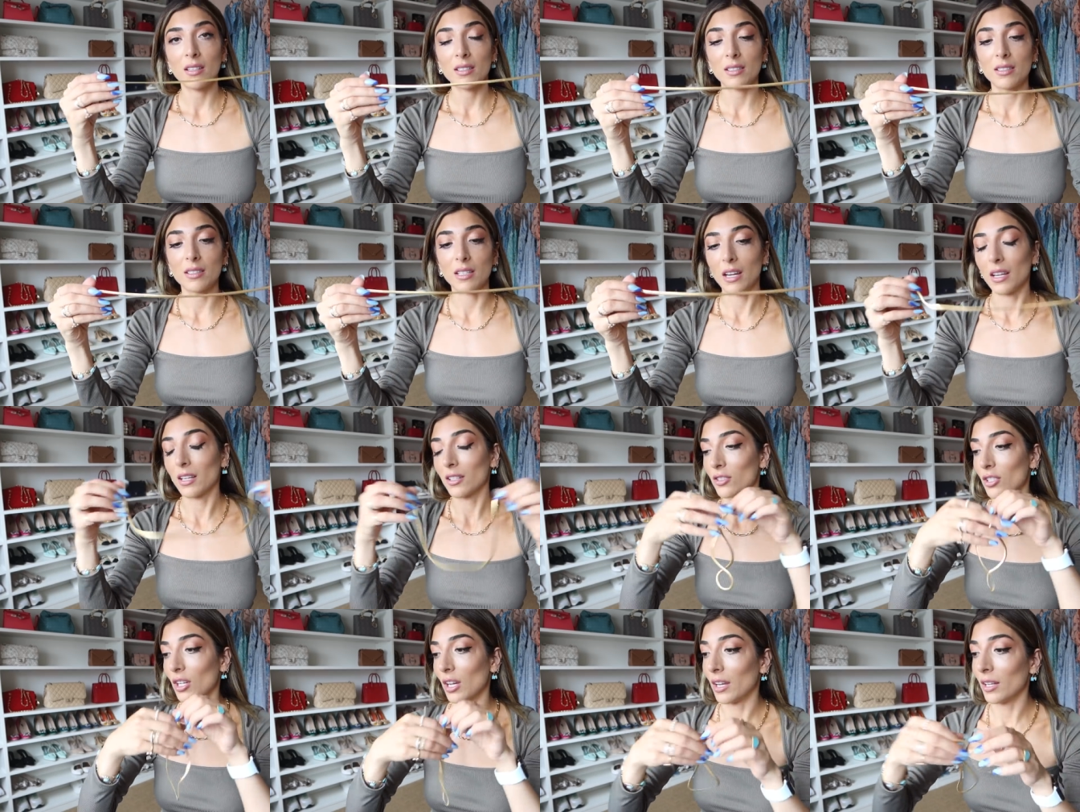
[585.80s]

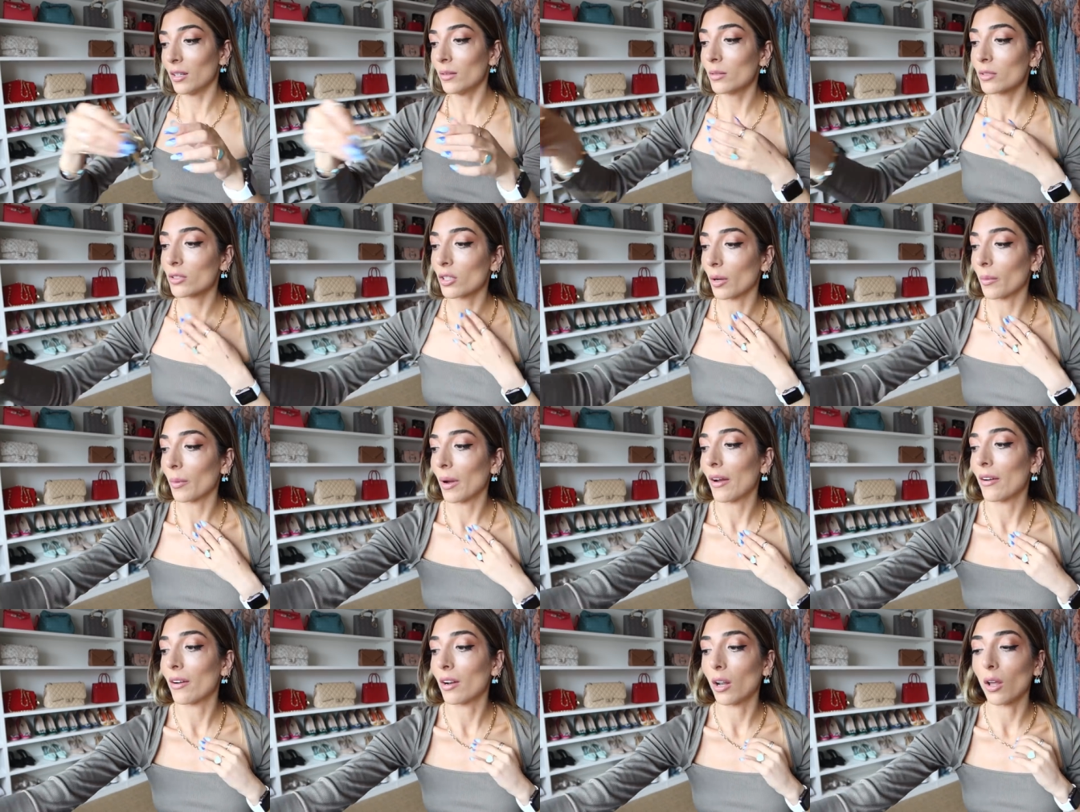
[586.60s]
snake chain, which I
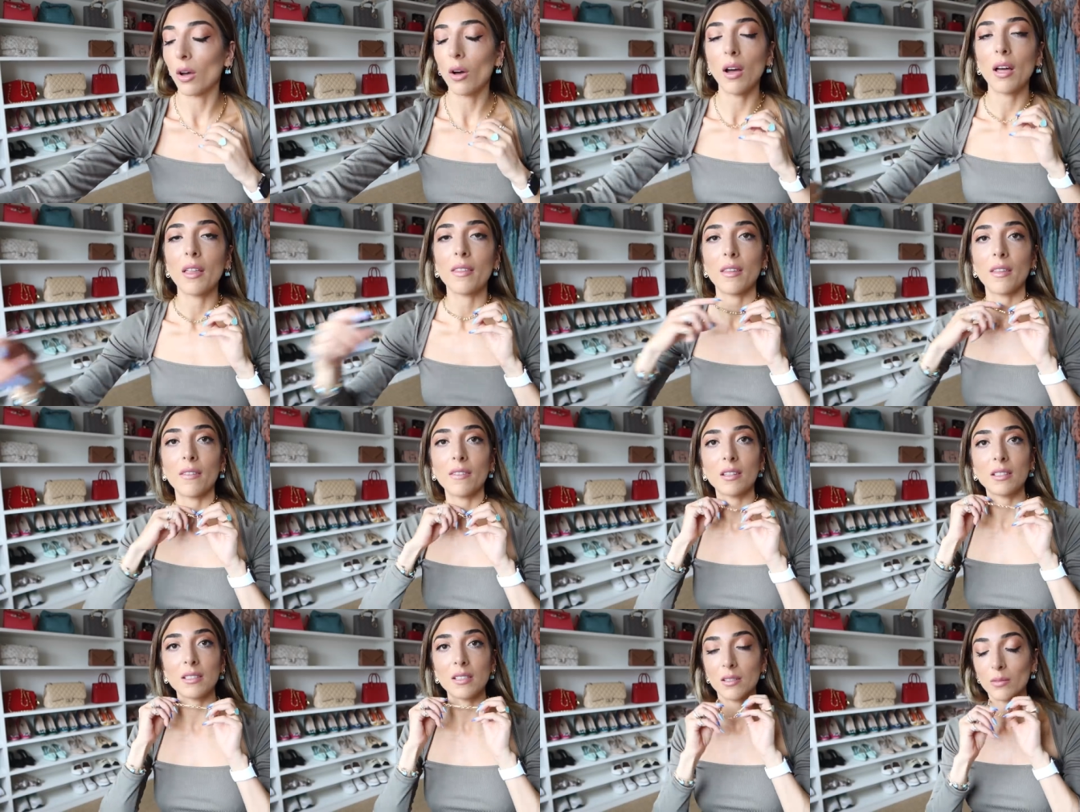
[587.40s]
wear a lot. And
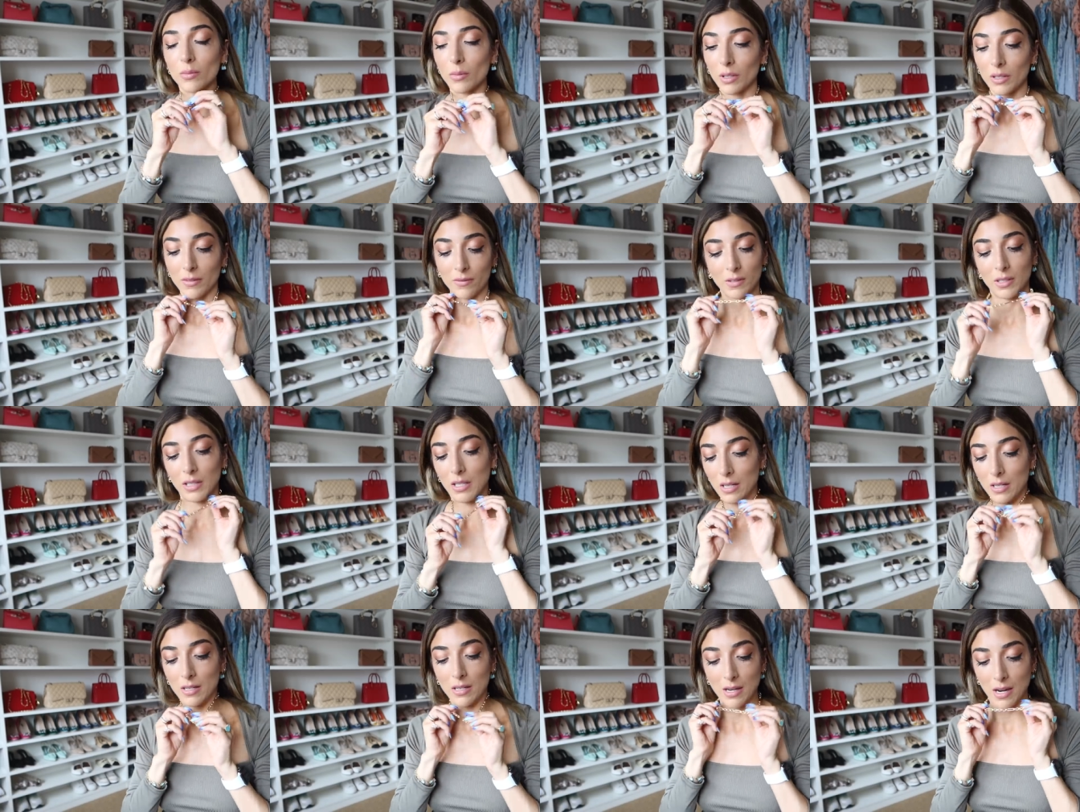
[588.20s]
then this is one of
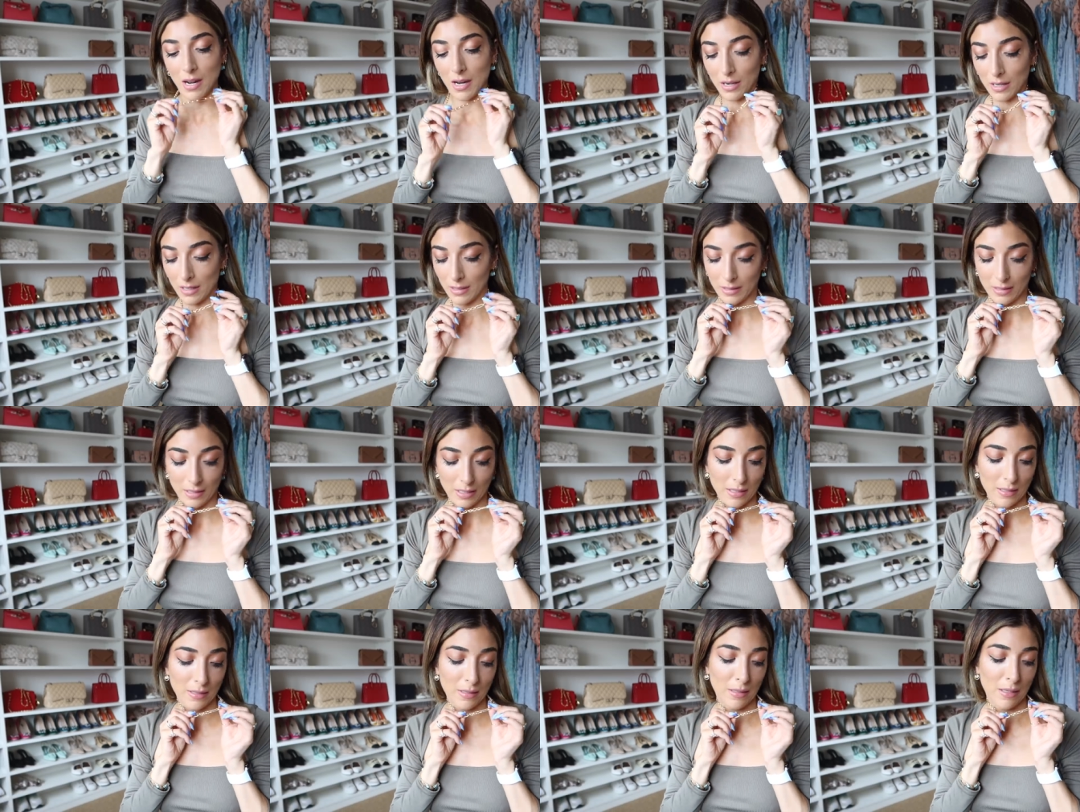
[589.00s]
the
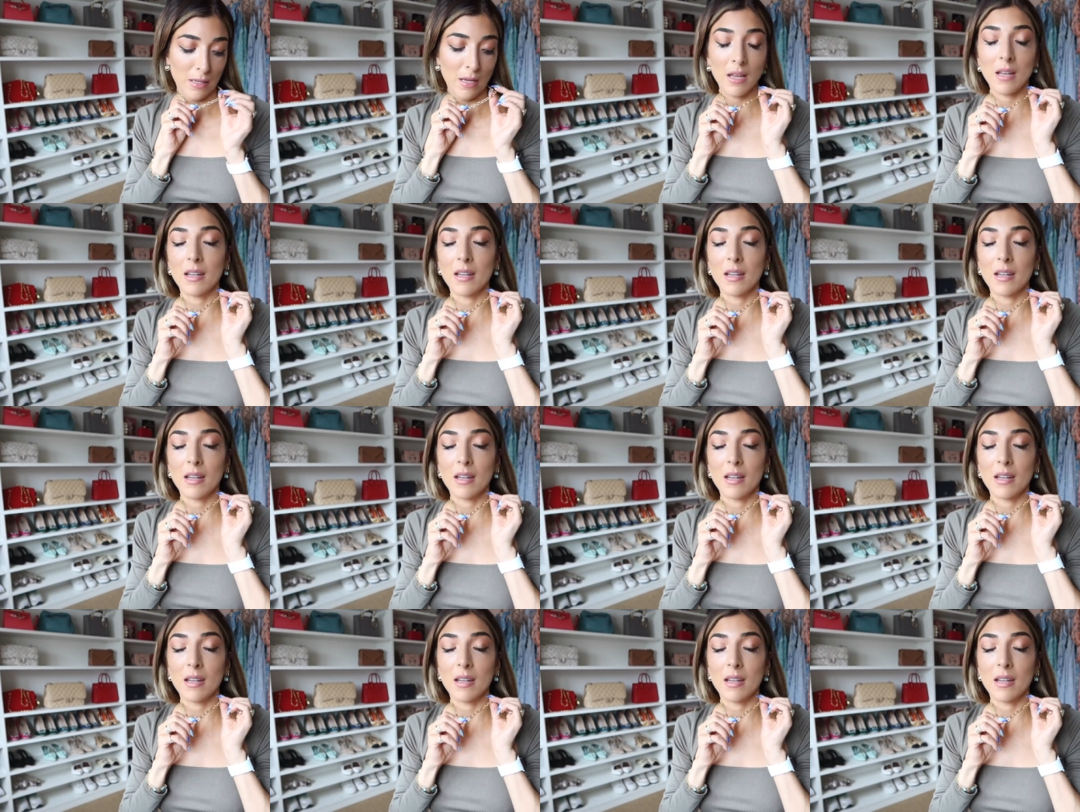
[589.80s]
necklaces.